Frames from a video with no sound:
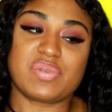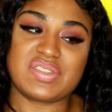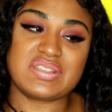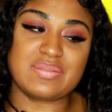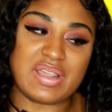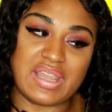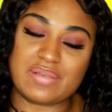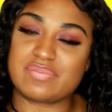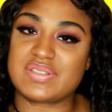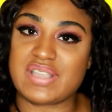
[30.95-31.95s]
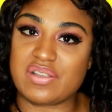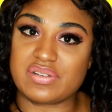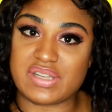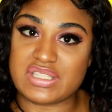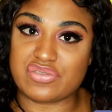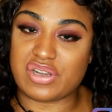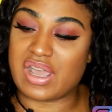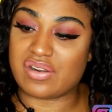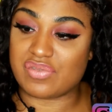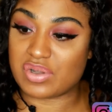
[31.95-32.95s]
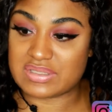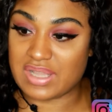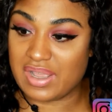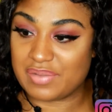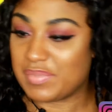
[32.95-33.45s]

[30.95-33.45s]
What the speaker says: but this is my like second lace front out of all time.